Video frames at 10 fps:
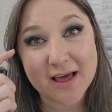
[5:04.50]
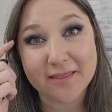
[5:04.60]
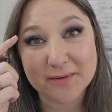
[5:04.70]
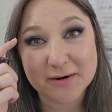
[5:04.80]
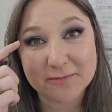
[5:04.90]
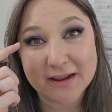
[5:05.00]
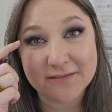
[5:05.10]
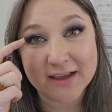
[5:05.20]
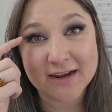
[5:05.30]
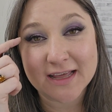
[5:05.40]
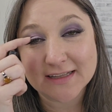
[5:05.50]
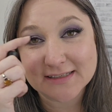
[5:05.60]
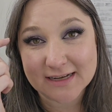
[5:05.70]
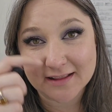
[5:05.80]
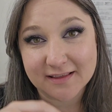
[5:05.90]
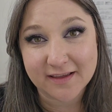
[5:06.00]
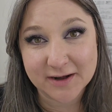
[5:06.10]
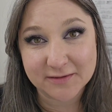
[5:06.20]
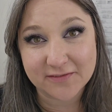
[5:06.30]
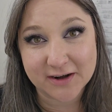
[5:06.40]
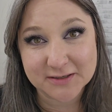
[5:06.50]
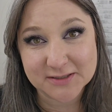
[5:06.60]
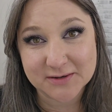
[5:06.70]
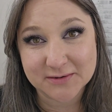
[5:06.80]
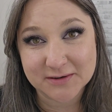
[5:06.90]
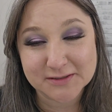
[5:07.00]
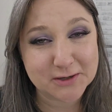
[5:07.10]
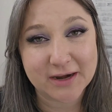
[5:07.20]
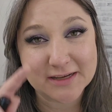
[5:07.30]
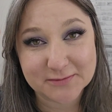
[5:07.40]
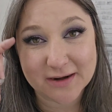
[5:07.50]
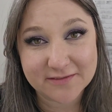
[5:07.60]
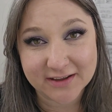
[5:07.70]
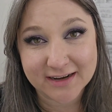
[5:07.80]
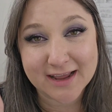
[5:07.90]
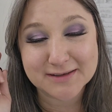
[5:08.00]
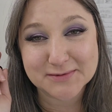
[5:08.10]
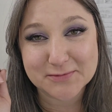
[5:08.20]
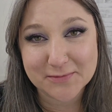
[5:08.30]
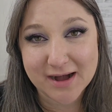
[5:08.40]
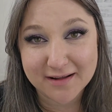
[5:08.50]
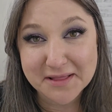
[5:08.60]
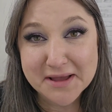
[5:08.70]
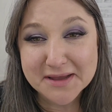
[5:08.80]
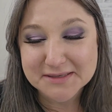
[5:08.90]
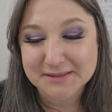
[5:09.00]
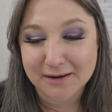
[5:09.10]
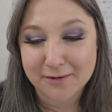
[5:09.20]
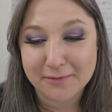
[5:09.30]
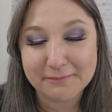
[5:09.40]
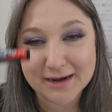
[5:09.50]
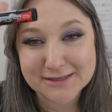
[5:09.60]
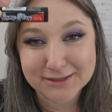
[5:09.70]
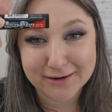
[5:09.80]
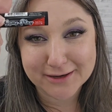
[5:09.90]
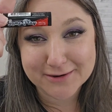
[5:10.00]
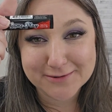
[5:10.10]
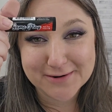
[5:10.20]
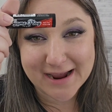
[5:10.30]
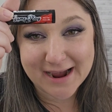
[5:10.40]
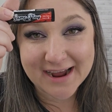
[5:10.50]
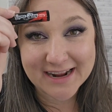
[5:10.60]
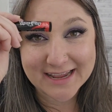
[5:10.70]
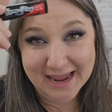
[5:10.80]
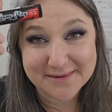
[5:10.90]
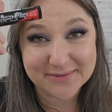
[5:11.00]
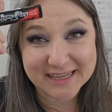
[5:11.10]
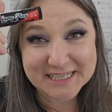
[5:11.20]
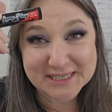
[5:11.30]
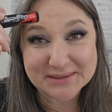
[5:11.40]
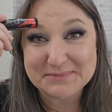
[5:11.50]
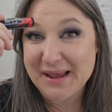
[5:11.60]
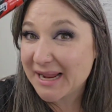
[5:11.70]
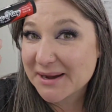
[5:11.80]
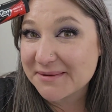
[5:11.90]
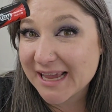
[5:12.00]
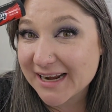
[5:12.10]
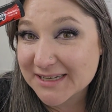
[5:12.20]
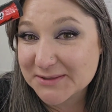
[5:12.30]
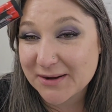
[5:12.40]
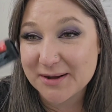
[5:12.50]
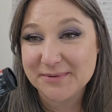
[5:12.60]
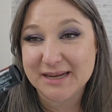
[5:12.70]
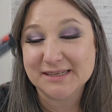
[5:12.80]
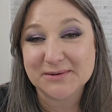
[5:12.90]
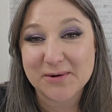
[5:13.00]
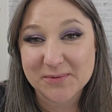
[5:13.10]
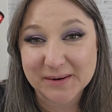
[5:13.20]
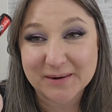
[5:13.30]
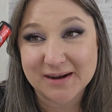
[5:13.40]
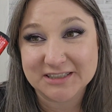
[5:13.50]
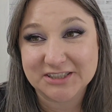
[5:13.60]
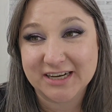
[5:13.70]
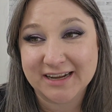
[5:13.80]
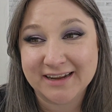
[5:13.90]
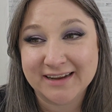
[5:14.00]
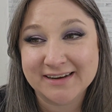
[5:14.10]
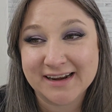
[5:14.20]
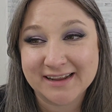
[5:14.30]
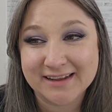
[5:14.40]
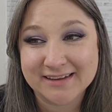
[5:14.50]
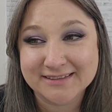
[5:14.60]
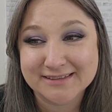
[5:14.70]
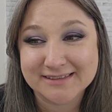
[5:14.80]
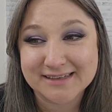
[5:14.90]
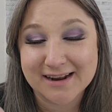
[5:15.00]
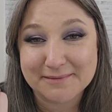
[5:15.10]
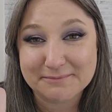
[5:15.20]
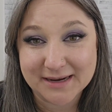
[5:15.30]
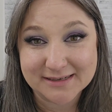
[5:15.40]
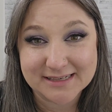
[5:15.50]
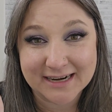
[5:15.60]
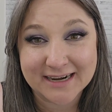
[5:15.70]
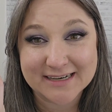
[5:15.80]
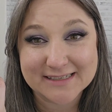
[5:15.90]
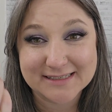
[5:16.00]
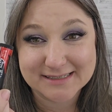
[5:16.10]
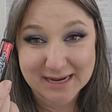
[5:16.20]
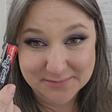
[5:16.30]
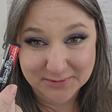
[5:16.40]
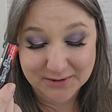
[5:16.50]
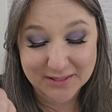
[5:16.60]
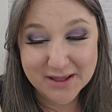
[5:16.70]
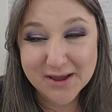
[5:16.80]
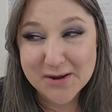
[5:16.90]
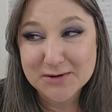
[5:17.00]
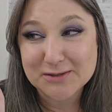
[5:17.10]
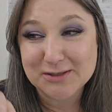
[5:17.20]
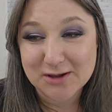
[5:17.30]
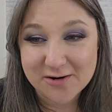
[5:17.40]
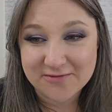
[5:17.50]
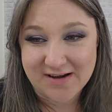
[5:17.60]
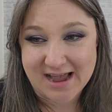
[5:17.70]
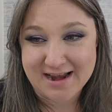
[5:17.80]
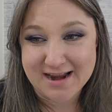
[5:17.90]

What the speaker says: a little bit of Raven, and then setting the liner with FireStone, sorry, as Raven as well. So make sure you add a GamePlay to your makeup kit as well, because oh my gosh, it is an amazing staple. So fun.